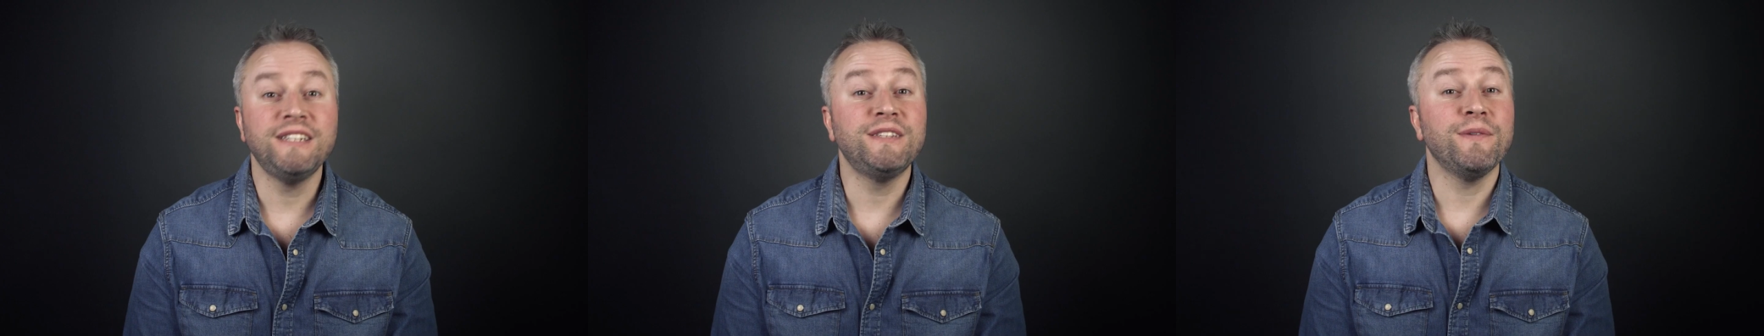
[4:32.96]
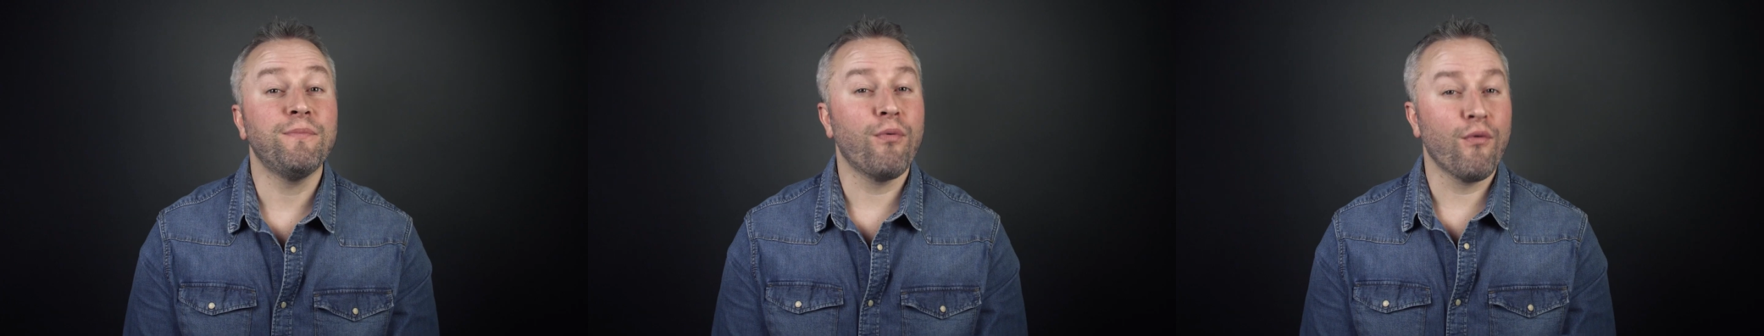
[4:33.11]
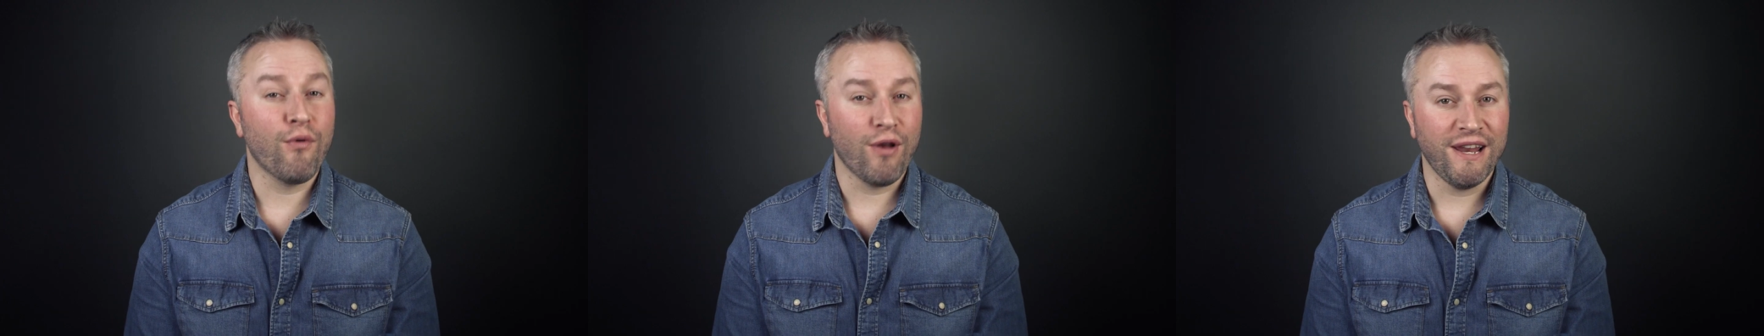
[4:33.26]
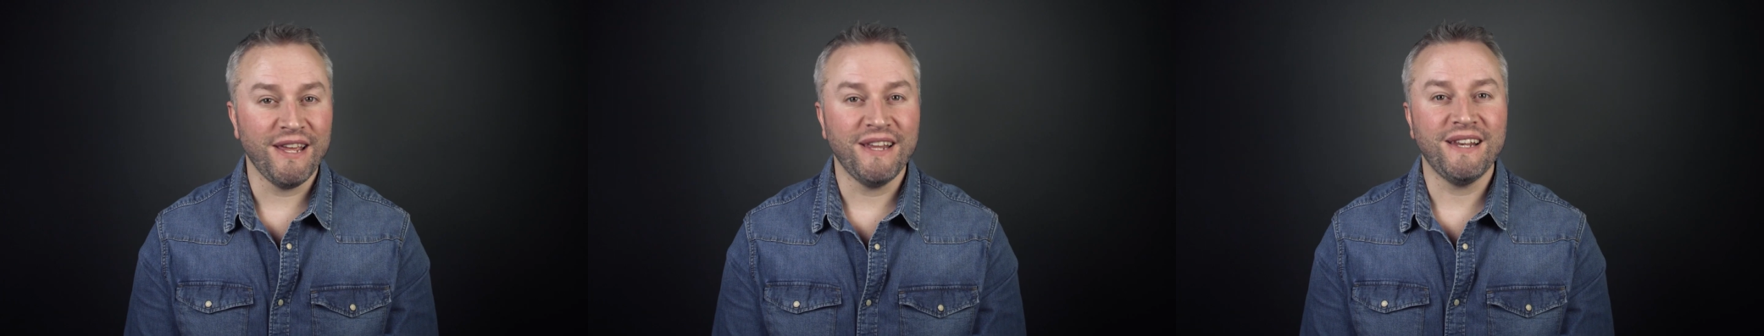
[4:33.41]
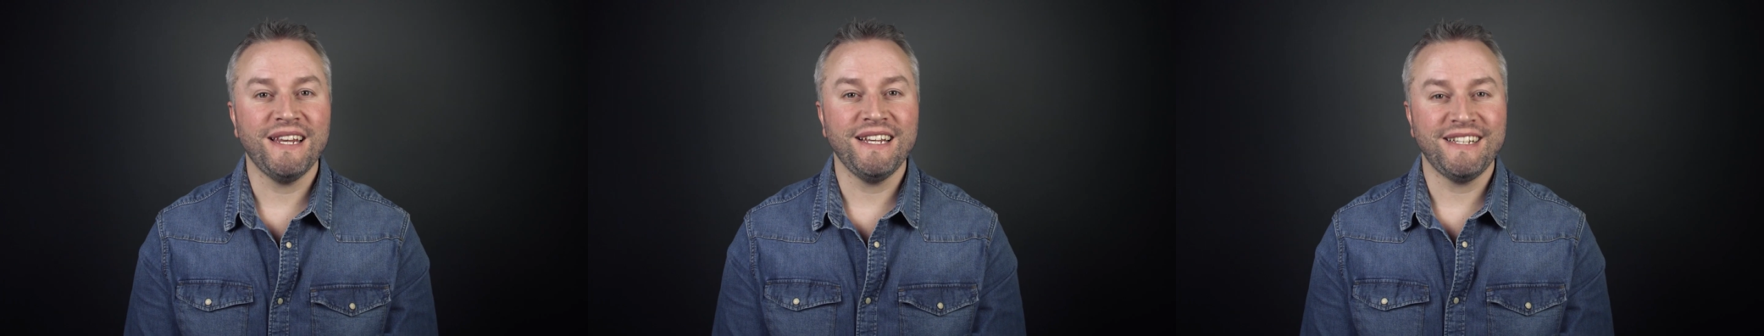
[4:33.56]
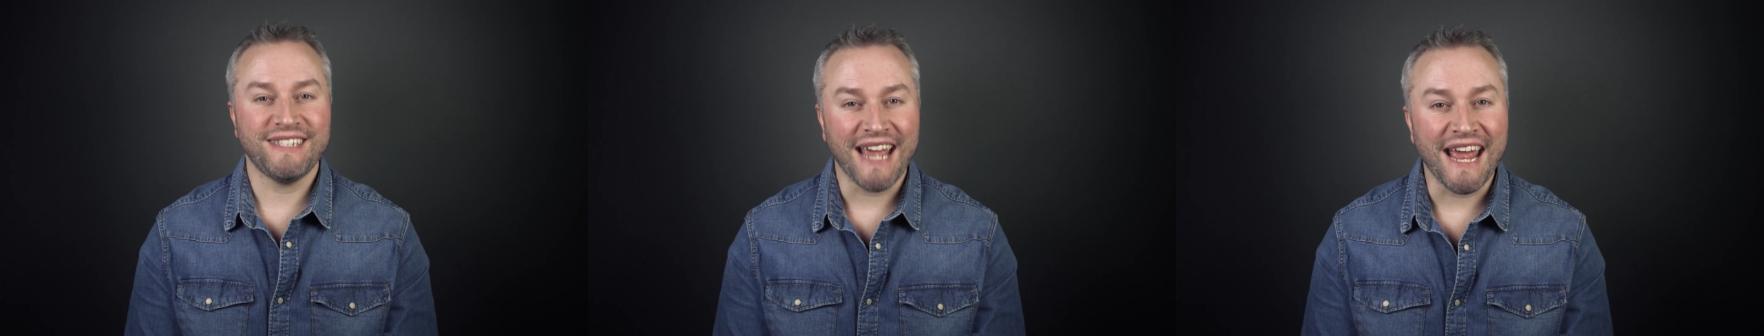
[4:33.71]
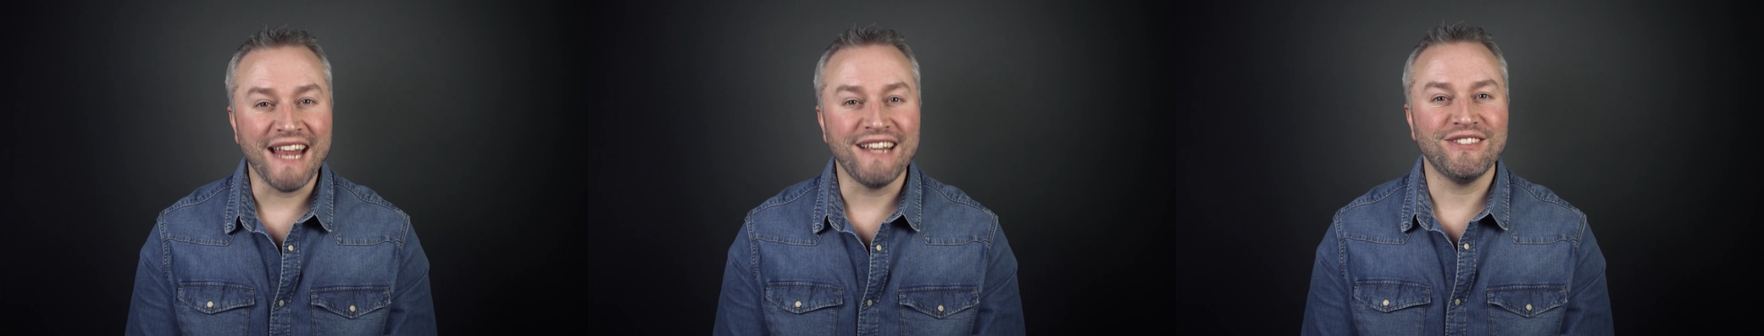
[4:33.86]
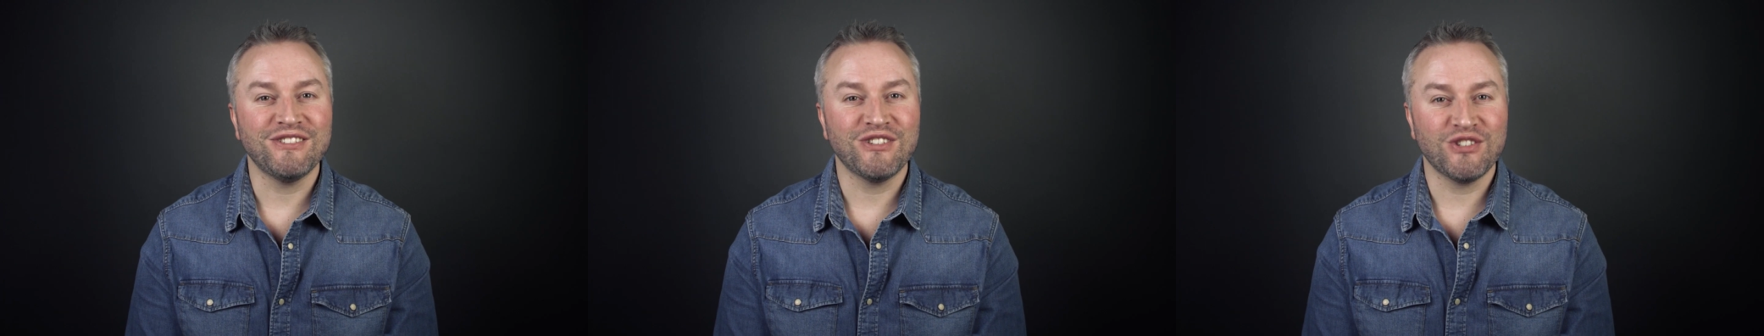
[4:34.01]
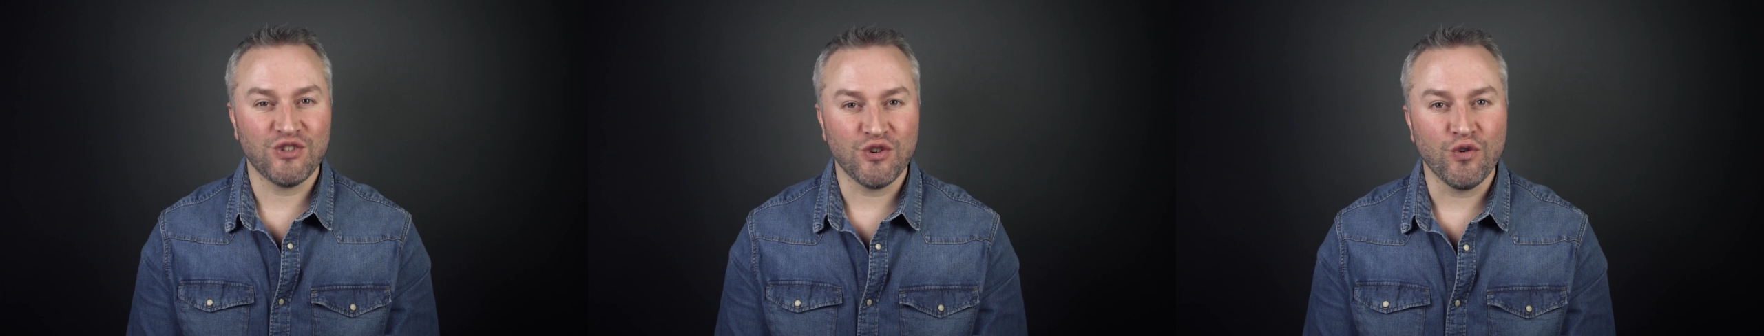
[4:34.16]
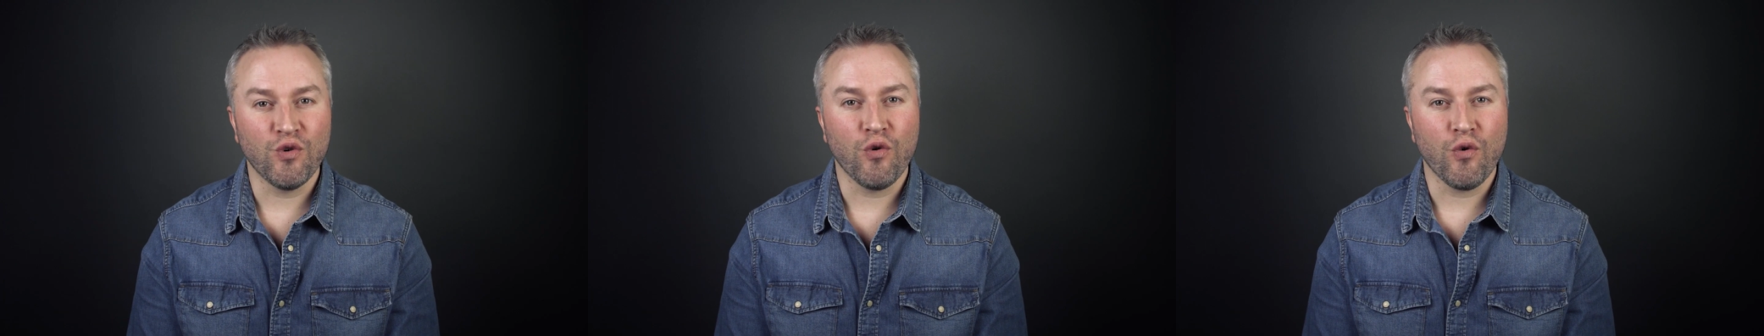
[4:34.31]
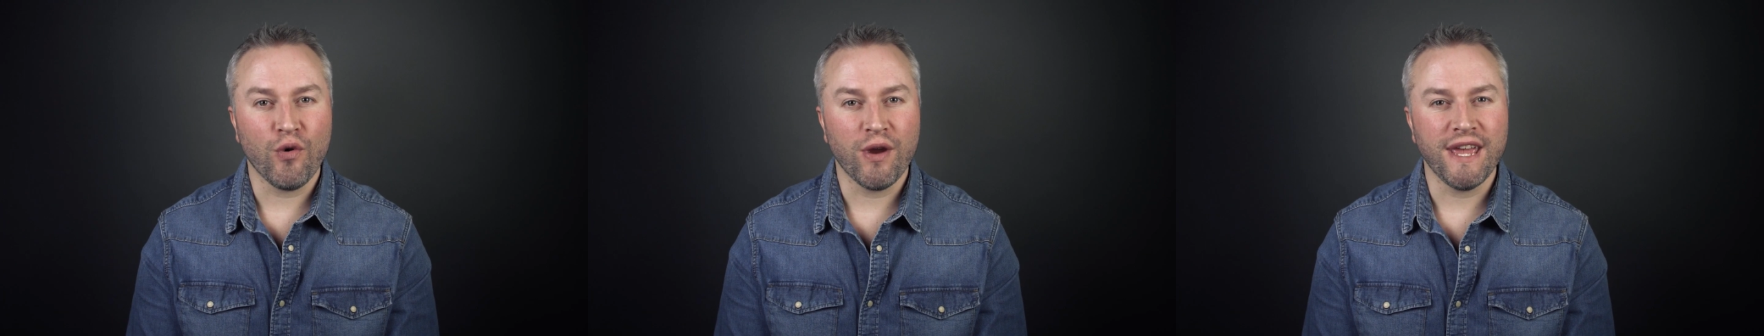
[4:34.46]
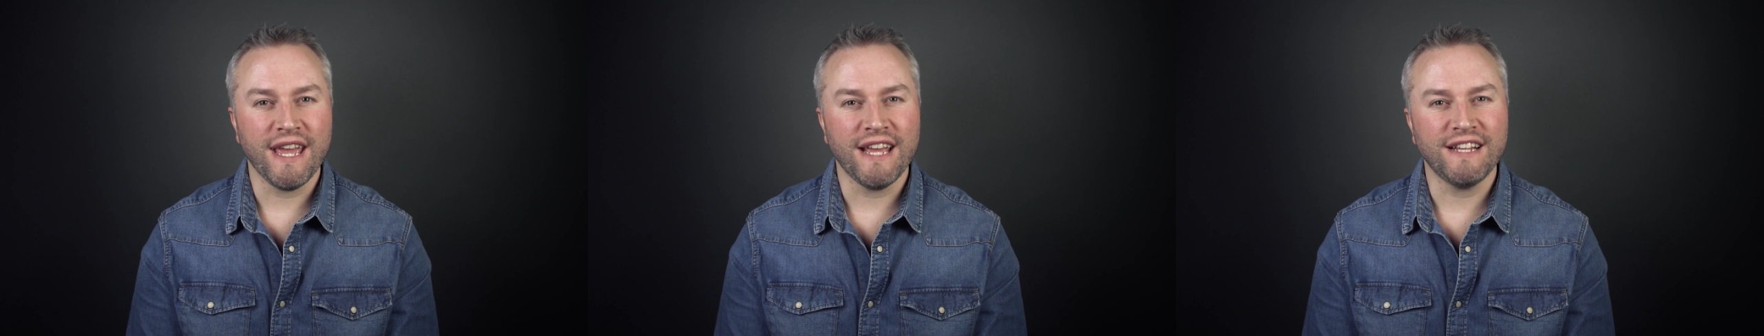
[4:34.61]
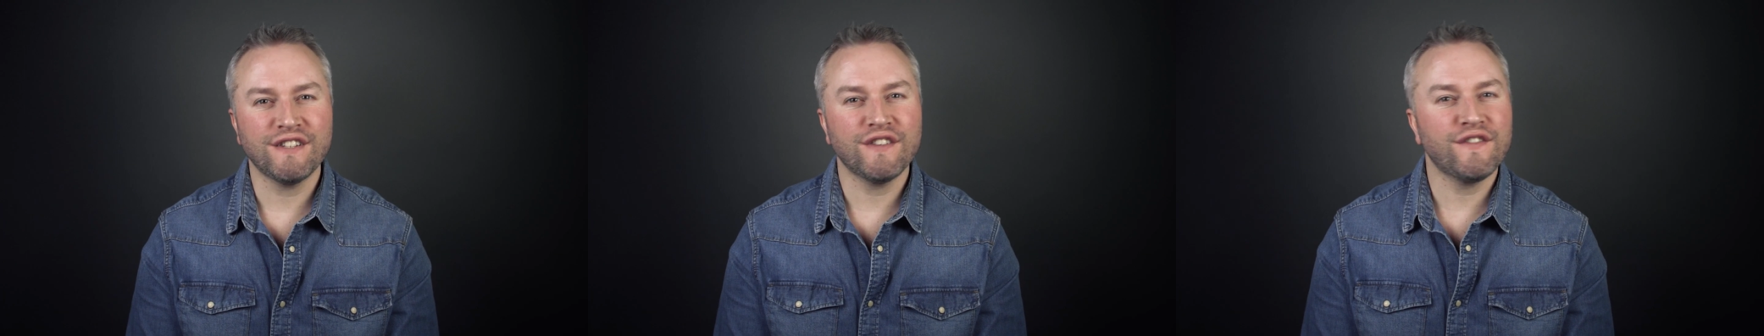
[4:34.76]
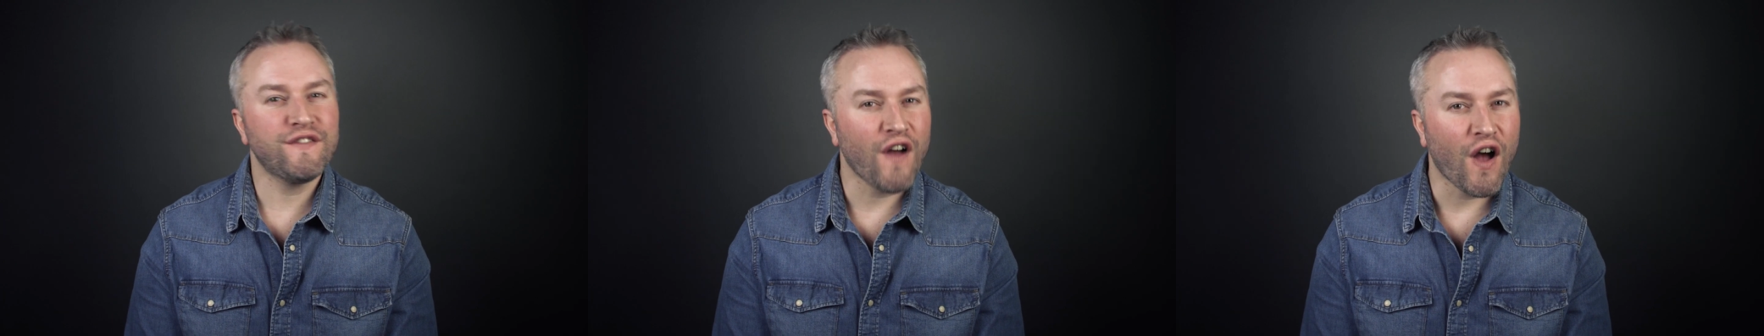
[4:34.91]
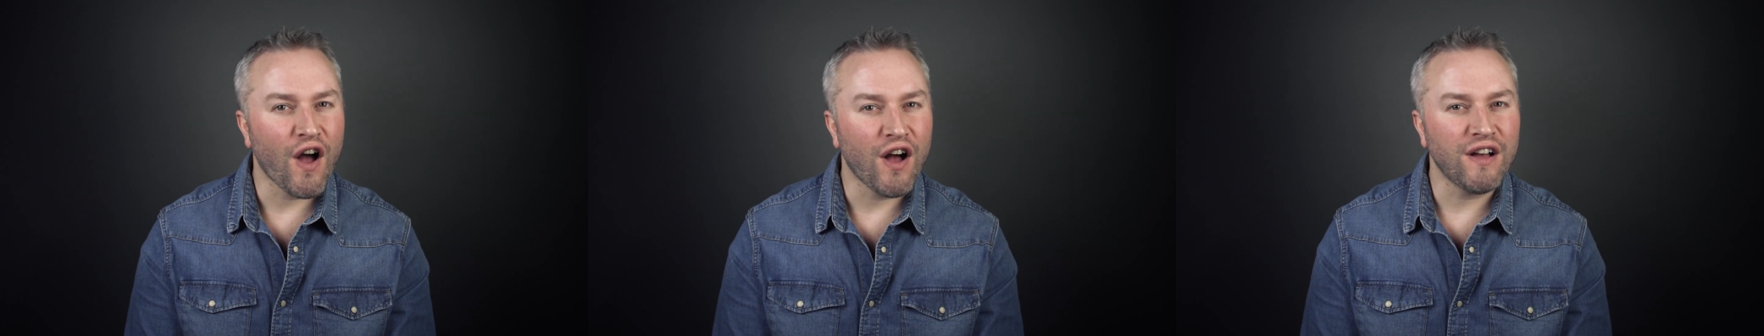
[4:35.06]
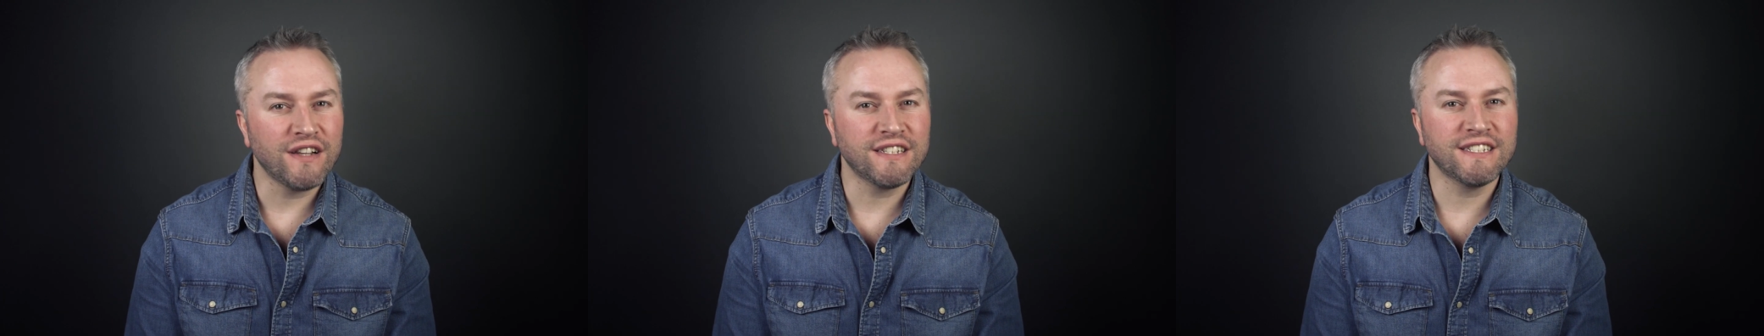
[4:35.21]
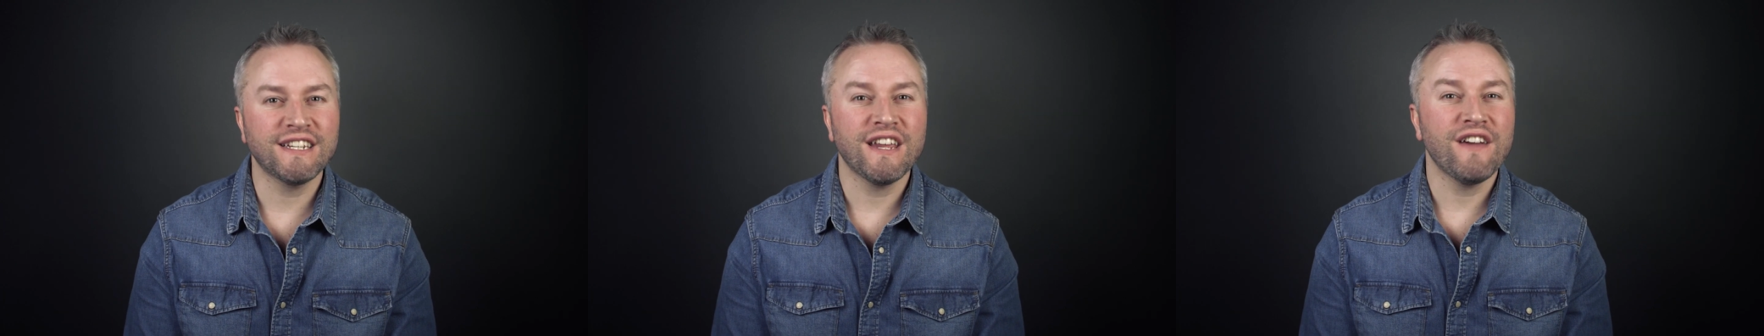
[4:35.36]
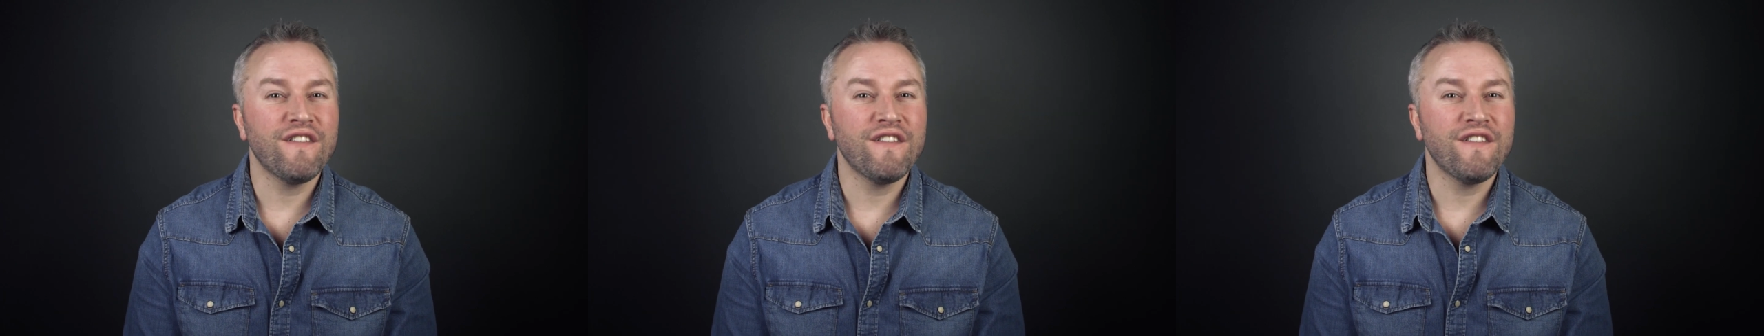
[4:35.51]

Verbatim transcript: It's a brilliantly tense story. It's fast,